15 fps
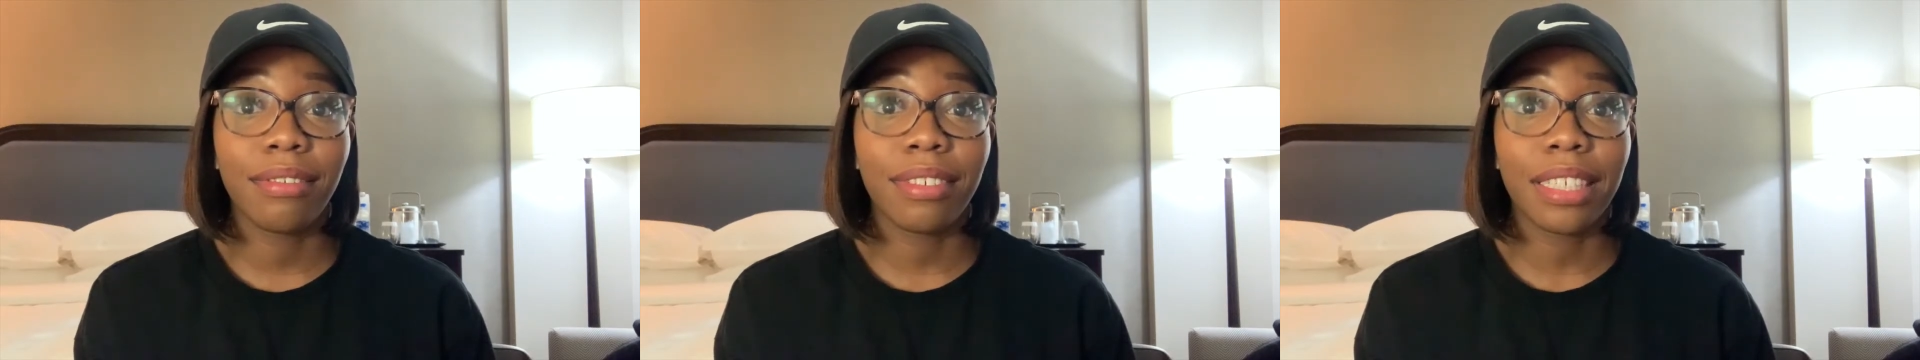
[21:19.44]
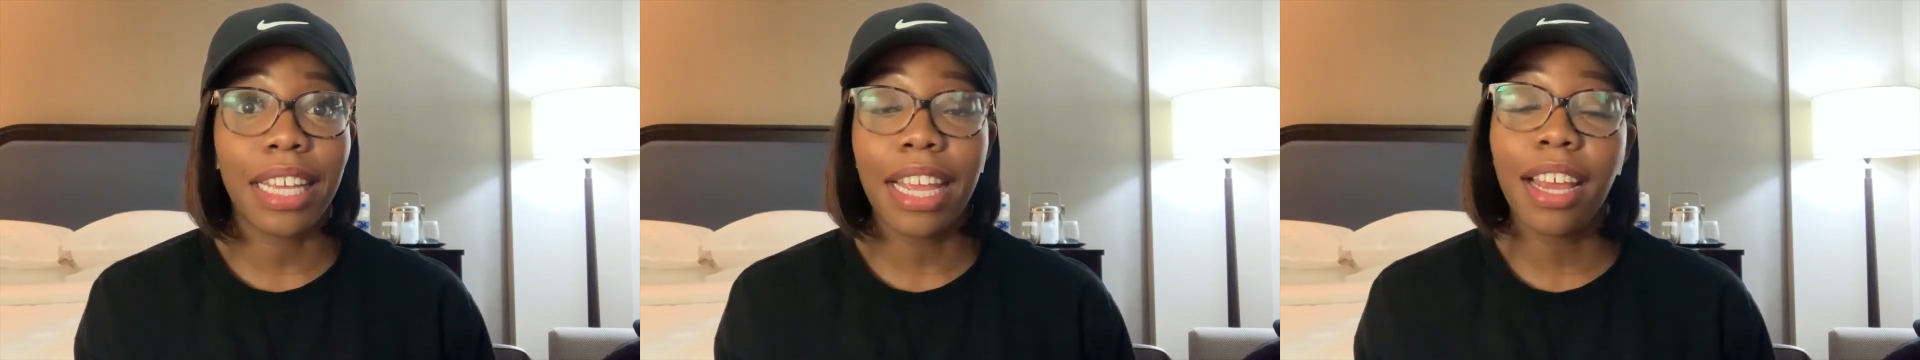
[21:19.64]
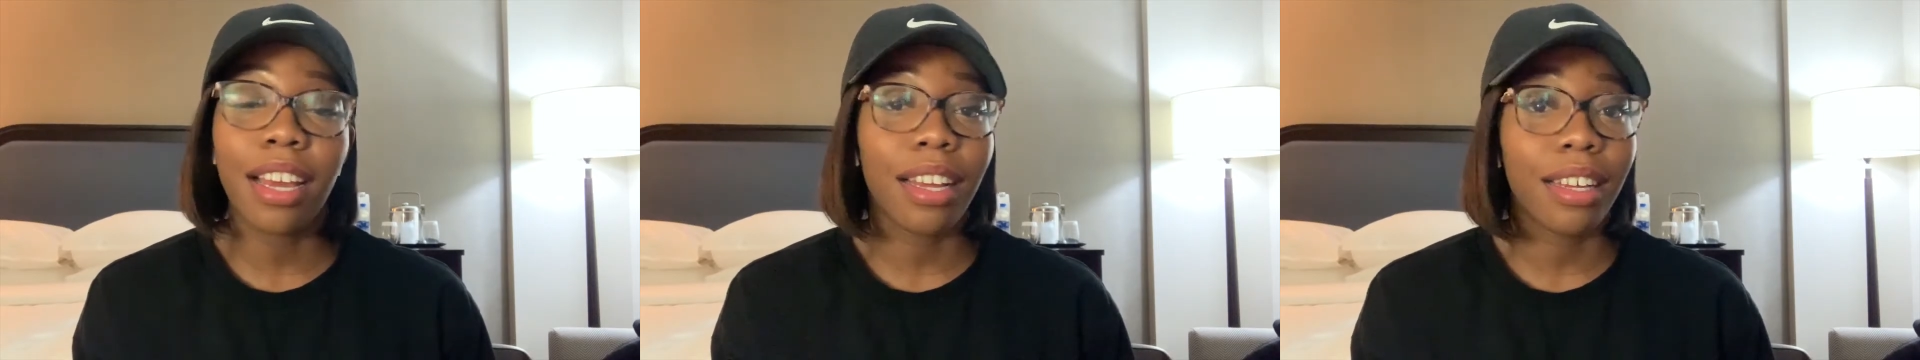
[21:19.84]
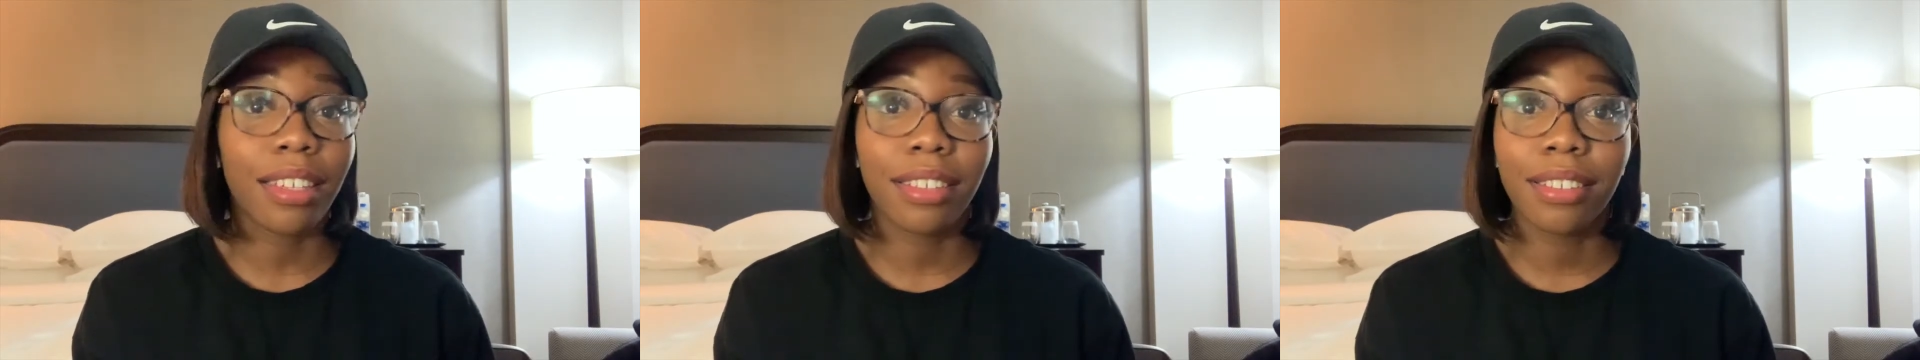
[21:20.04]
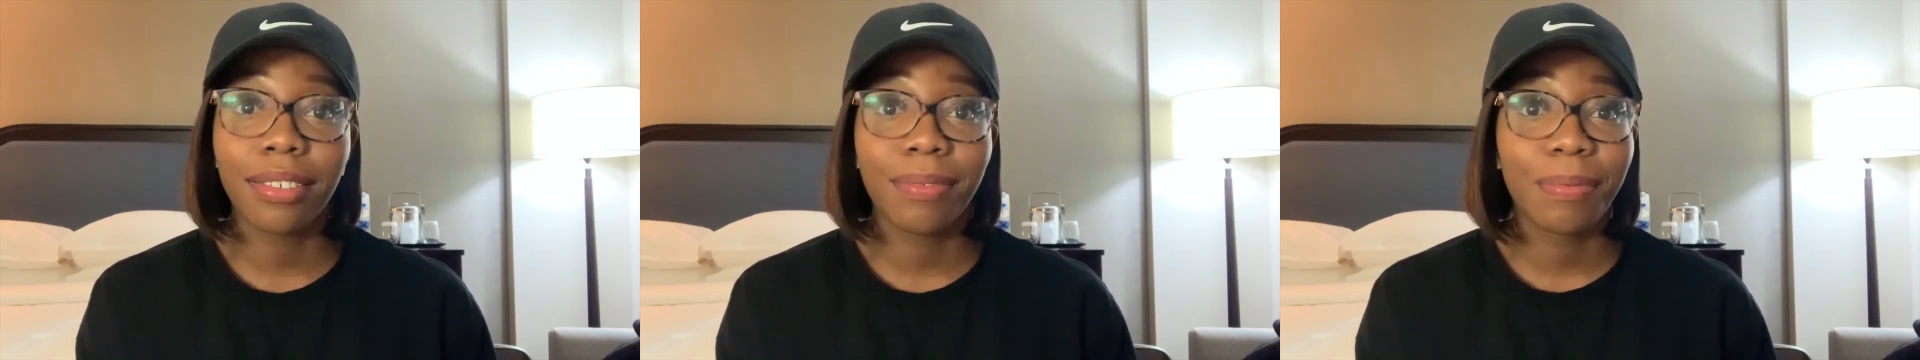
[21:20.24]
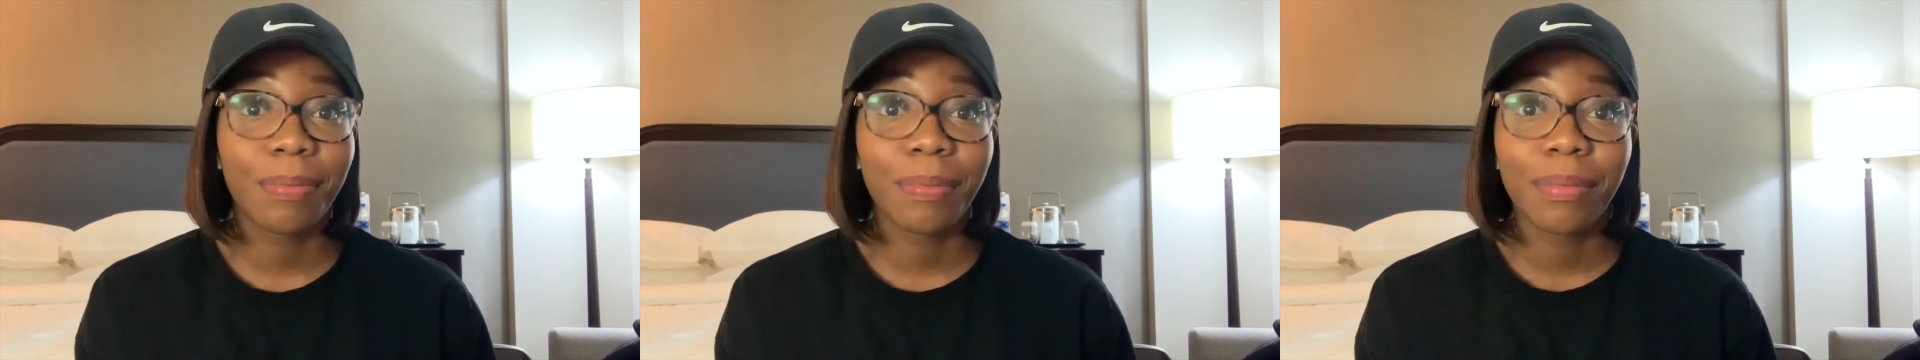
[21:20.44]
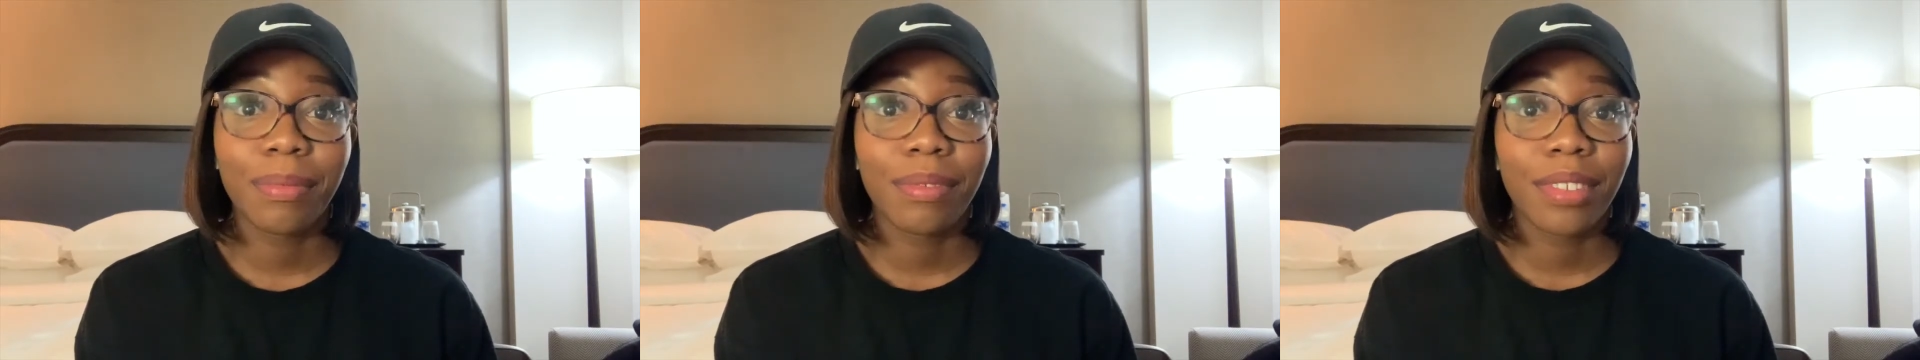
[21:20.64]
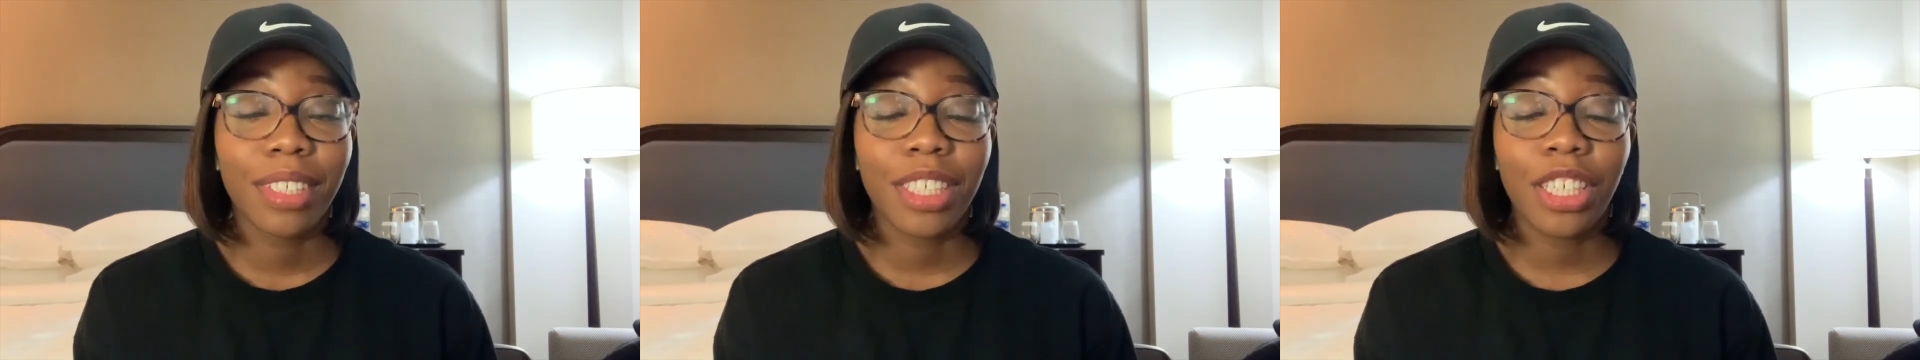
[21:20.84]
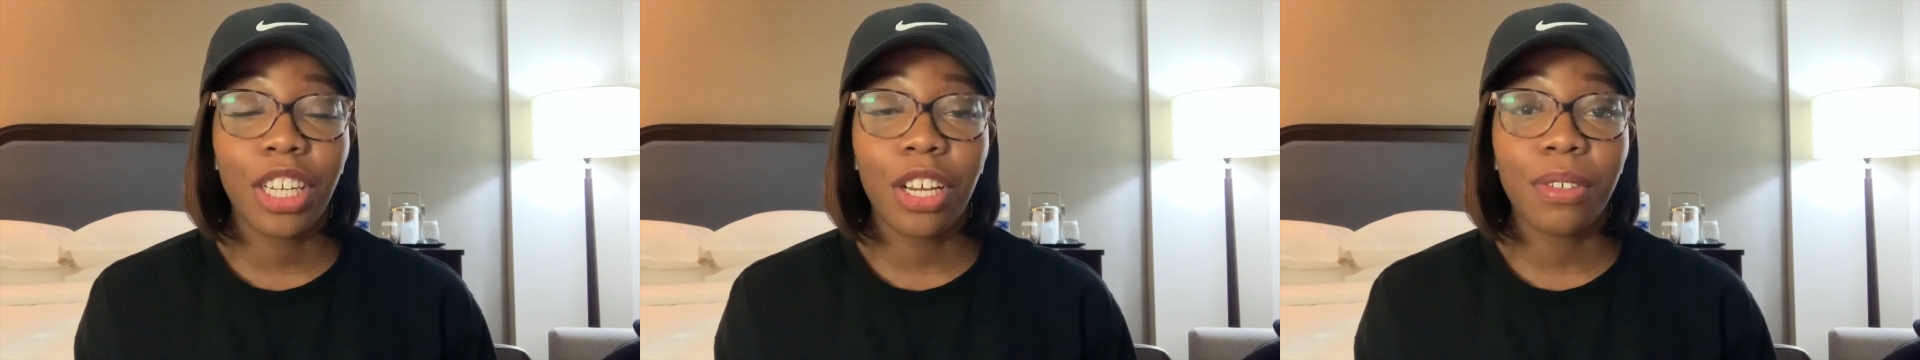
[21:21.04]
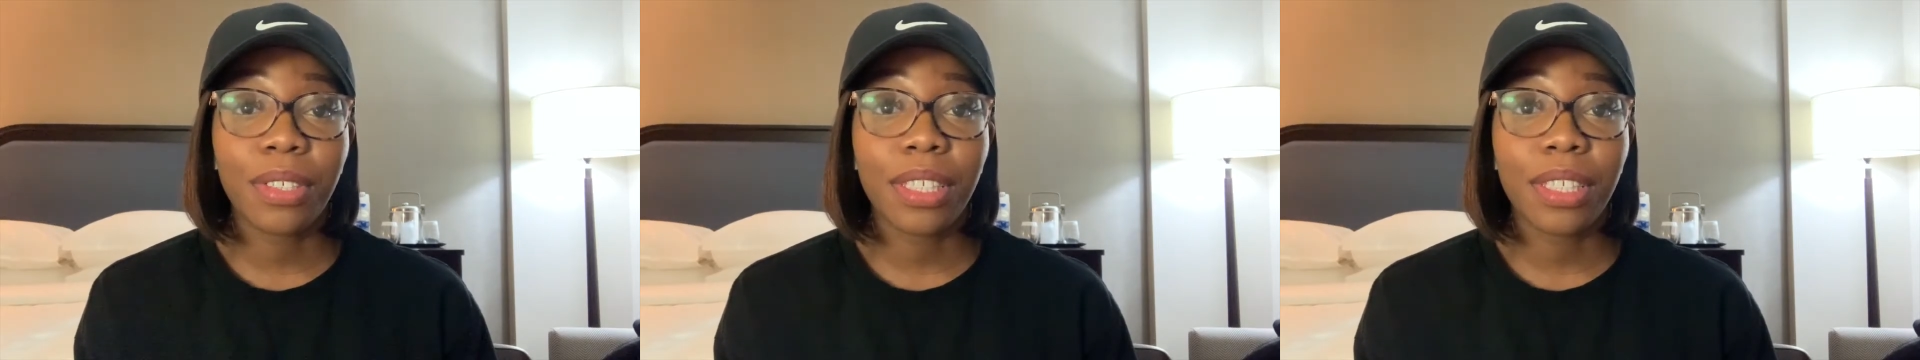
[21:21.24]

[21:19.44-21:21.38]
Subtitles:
Yeah, you know,